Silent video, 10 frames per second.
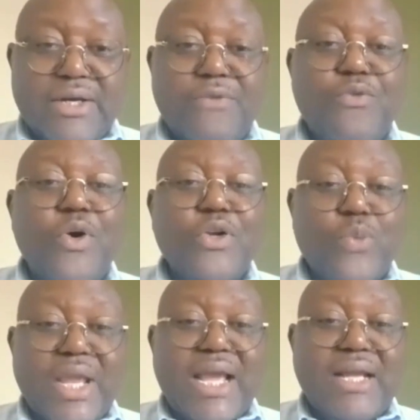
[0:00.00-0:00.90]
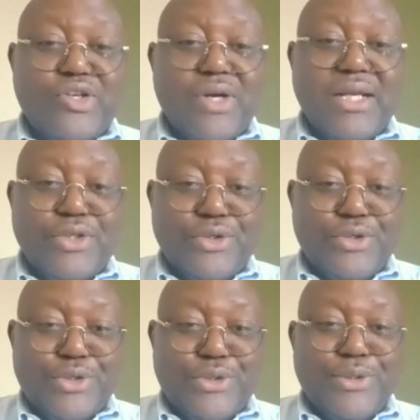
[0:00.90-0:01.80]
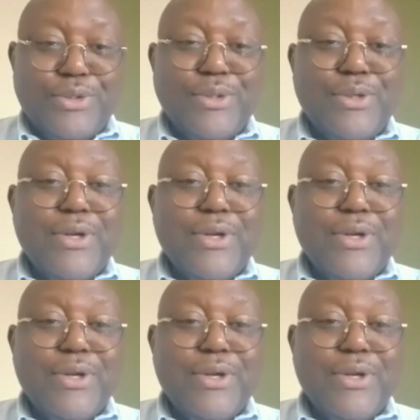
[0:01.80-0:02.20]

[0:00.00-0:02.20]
of what we are trying to do